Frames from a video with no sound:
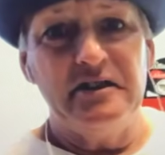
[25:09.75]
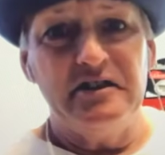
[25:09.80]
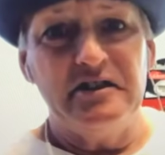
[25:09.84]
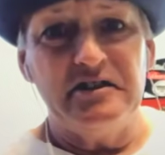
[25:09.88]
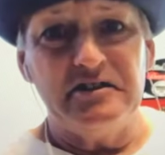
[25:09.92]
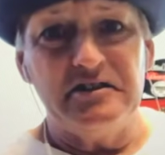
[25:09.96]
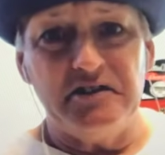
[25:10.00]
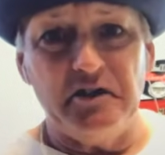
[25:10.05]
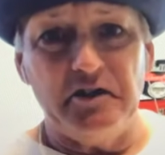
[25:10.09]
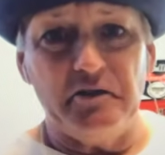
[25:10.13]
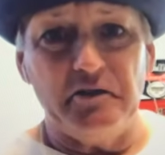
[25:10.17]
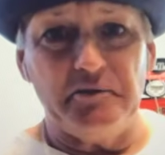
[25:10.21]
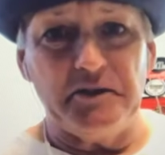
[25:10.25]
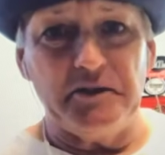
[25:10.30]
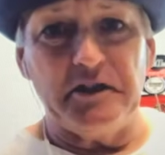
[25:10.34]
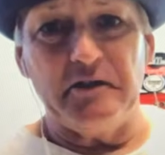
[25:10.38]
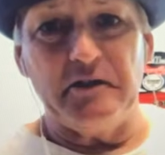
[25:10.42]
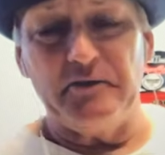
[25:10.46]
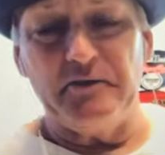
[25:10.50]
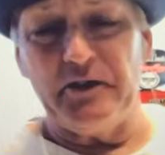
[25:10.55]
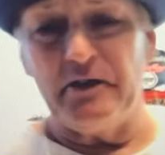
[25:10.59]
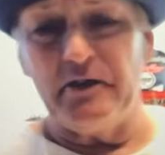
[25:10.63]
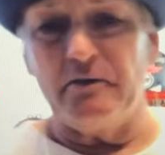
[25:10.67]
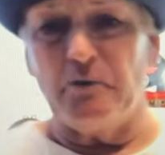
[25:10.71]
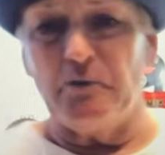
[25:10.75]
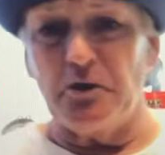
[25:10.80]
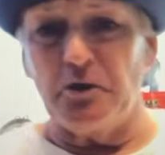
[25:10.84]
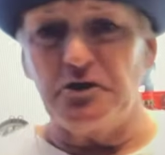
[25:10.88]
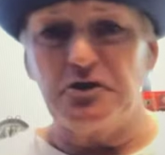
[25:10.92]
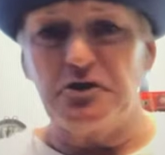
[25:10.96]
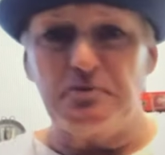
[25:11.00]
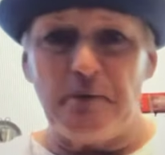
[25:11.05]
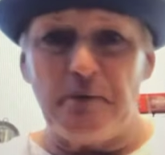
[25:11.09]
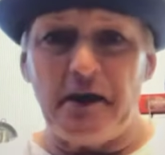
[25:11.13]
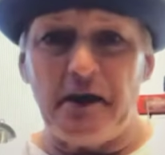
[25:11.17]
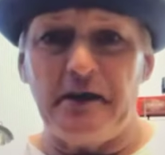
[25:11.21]
If we give you a work
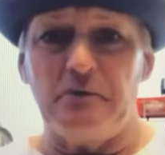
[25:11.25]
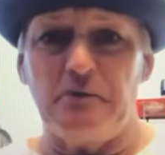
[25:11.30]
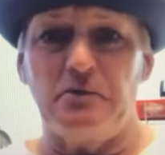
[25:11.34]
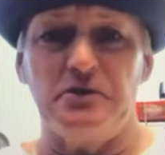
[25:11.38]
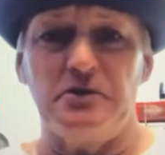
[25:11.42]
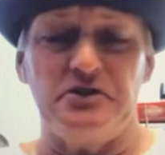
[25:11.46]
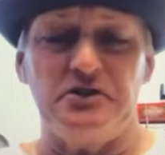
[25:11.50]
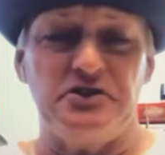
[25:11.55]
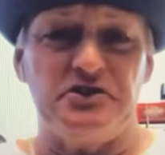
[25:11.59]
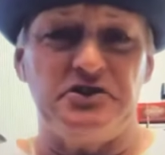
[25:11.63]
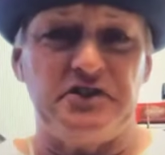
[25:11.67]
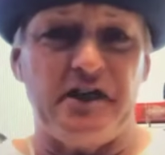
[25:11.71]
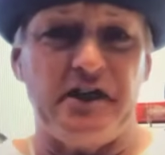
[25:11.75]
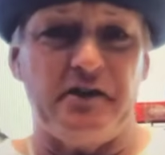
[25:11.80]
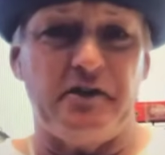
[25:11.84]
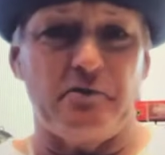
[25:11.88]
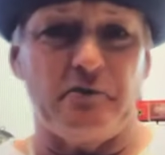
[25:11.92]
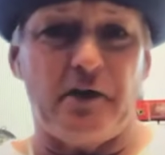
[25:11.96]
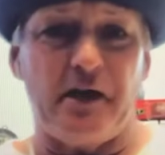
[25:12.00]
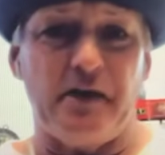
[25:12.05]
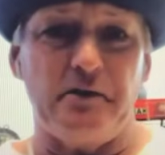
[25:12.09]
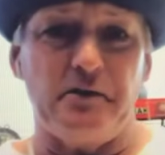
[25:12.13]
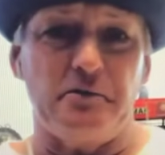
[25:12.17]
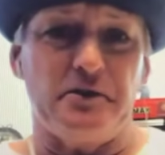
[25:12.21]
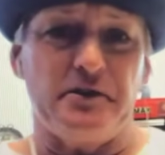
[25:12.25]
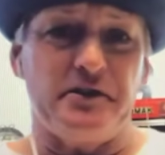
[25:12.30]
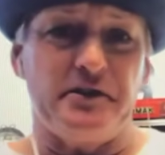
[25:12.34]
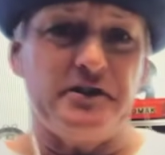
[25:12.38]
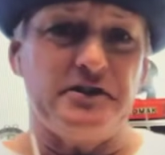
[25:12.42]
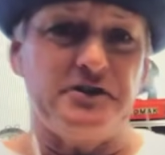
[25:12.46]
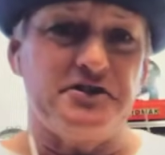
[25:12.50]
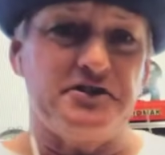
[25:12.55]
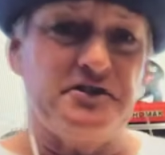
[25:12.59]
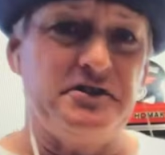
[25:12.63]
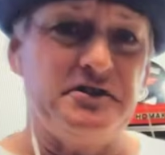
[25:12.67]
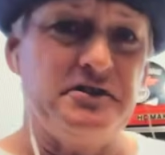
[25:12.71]
spike, will you stay and ride with us?
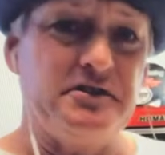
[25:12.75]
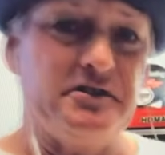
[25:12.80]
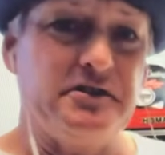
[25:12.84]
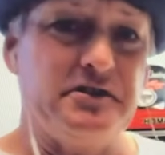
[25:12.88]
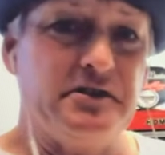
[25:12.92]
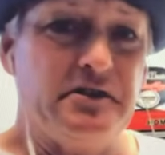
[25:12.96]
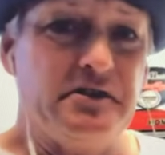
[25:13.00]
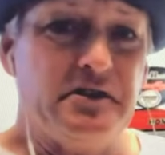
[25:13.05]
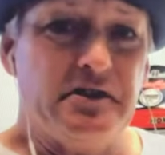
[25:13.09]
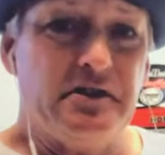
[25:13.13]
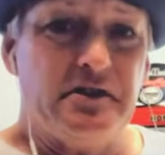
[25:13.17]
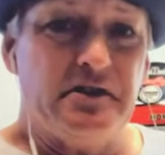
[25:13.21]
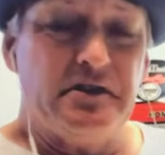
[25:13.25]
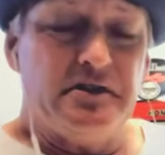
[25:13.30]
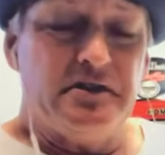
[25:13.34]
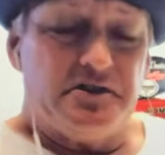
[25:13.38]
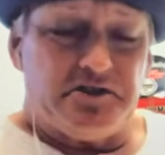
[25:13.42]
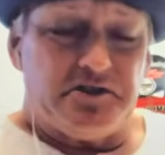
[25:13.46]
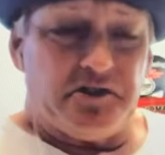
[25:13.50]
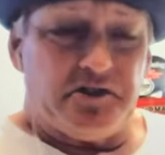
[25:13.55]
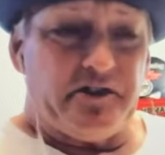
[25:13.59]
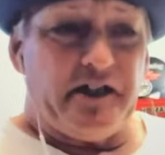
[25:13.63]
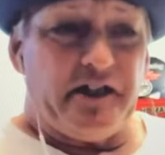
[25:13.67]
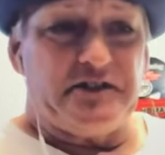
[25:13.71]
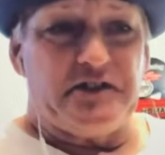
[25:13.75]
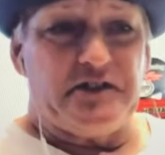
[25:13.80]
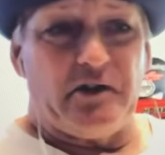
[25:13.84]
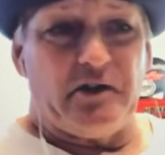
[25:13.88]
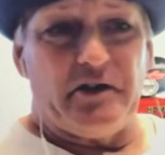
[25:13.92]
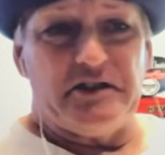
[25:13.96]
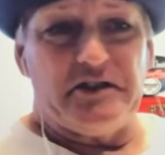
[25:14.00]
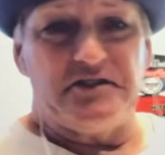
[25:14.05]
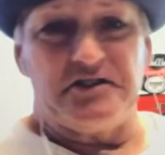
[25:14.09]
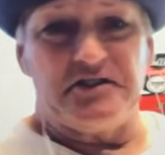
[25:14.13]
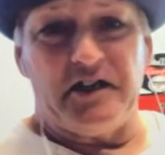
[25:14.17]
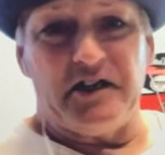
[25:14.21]
So that's how I
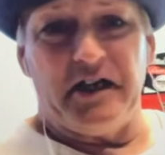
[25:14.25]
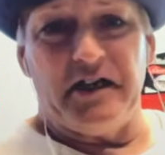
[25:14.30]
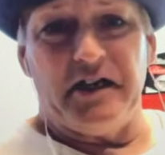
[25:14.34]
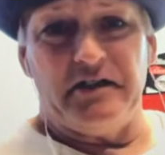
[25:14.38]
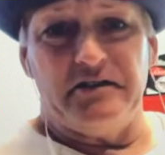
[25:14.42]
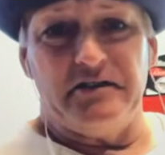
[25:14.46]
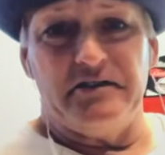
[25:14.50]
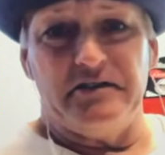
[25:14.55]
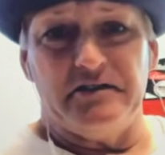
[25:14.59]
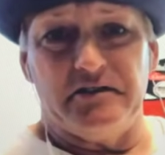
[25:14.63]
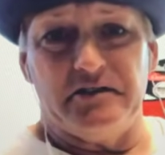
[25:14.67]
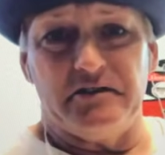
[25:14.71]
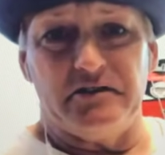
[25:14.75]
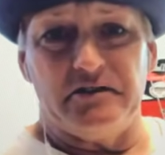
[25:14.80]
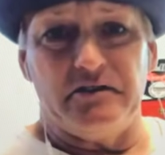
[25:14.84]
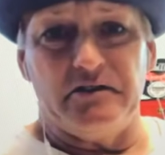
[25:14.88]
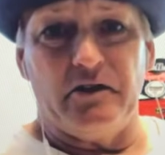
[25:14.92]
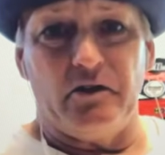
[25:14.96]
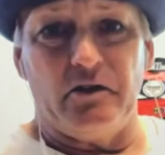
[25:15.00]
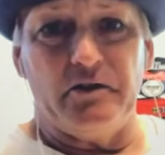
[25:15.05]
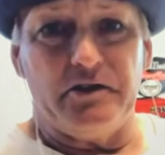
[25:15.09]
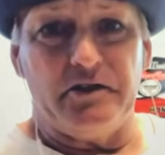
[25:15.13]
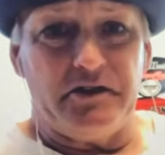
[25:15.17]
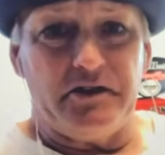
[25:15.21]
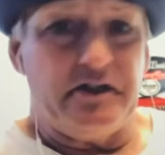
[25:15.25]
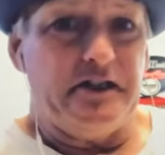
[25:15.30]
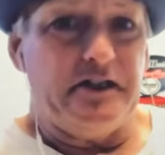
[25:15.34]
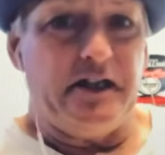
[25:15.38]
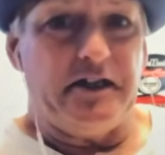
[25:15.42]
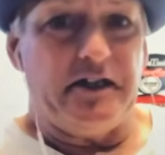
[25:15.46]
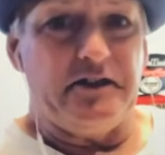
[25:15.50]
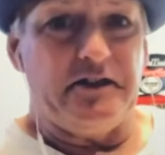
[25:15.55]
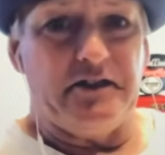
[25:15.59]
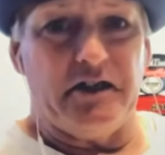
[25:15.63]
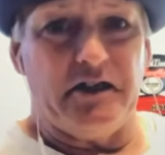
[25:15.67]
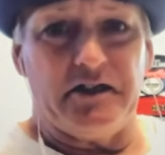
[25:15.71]
stayed. In
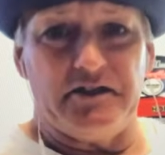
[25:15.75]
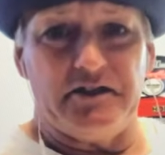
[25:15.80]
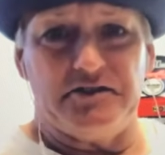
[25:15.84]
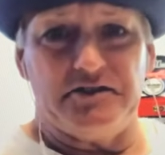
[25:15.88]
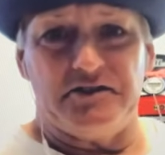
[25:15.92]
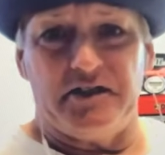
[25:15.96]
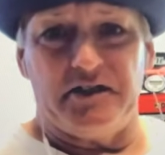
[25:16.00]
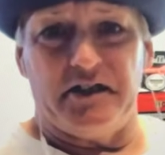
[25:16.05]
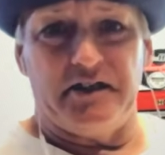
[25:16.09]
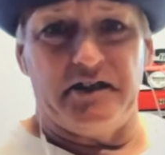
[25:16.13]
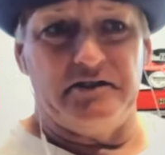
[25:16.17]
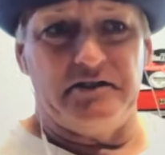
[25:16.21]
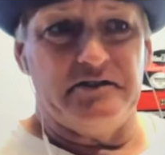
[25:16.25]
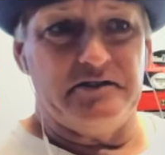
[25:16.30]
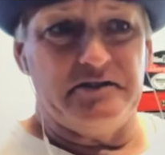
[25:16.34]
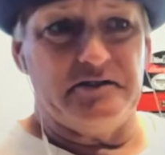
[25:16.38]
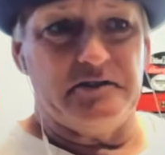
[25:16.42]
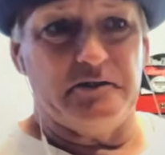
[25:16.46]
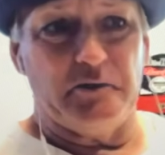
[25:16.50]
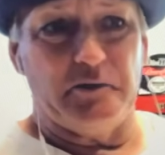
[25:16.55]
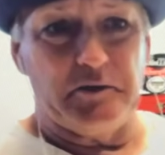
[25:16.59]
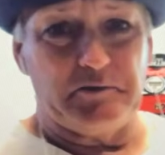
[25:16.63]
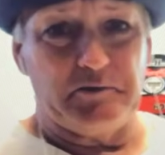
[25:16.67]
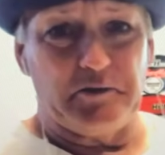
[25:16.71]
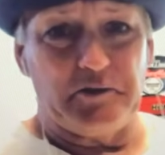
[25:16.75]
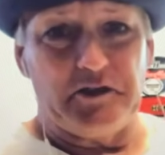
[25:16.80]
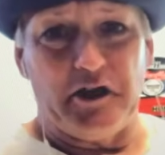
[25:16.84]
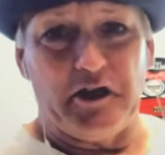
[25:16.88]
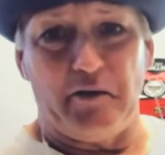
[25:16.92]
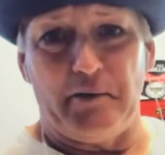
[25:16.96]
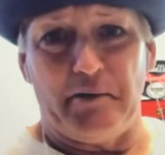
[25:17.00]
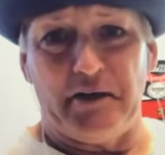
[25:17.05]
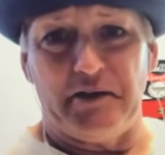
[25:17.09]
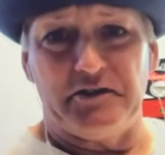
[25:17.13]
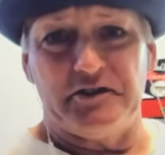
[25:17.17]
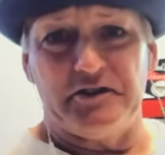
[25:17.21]
'89, I stayed and went from the
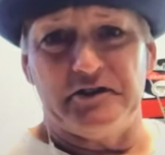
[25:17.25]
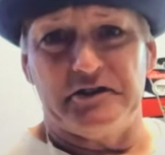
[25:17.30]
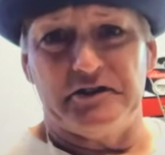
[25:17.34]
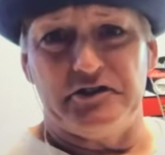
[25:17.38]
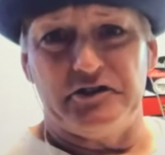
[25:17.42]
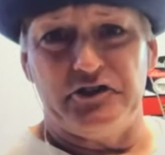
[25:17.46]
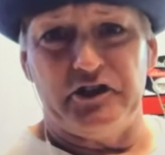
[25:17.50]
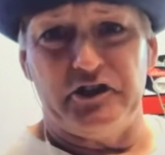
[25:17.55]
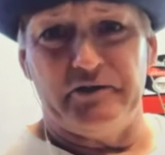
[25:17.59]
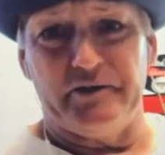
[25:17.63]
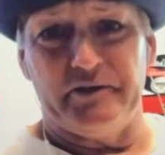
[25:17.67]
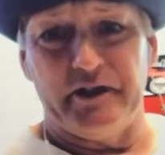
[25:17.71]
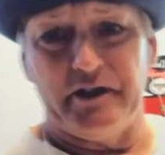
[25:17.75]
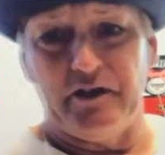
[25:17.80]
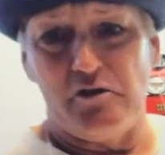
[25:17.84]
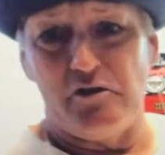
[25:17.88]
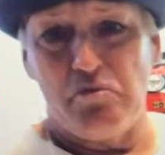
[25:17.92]
Yamaha to the Kajiva.